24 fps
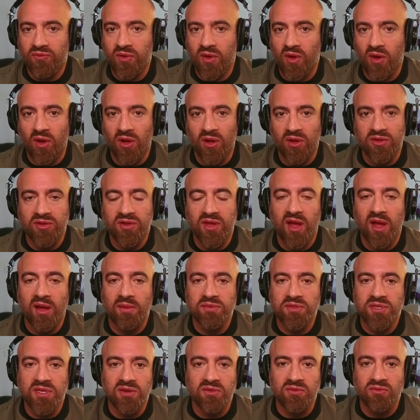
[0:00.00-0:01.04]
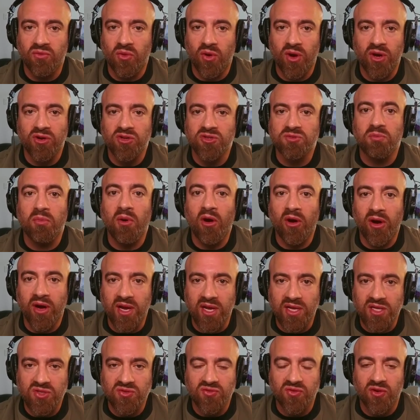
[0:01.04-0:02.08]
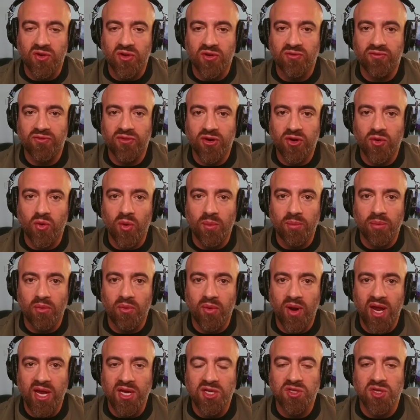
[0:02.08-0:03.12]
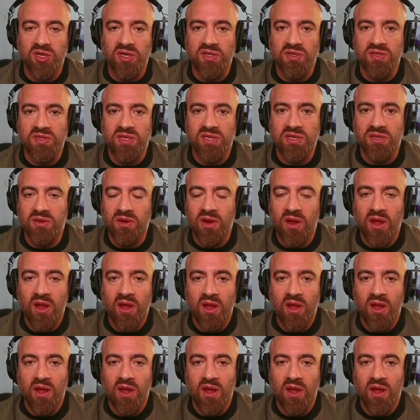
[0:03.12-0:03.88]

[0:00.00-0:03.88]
called Thomson Reuters Markets for corporations, and